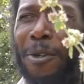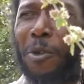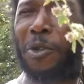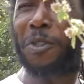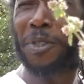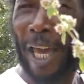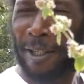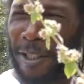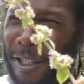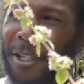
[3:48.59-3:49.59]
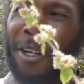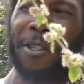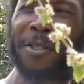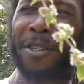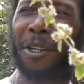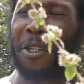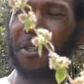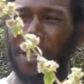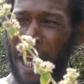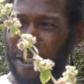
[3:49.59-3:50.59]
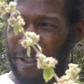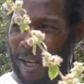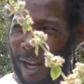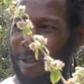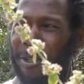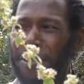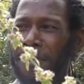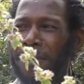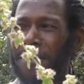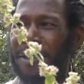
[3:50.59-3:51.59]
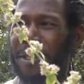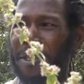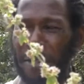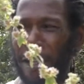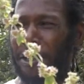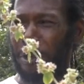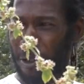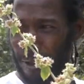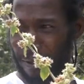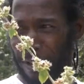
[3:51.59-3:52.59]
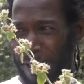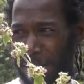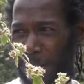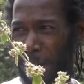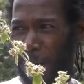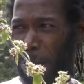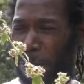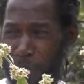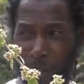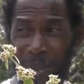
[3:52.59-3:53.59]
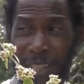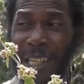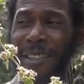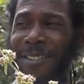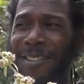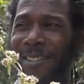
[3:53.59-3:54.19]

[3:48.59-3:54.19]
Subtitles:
which is shining in us, it's shining around us, shining all over. But we don't see it.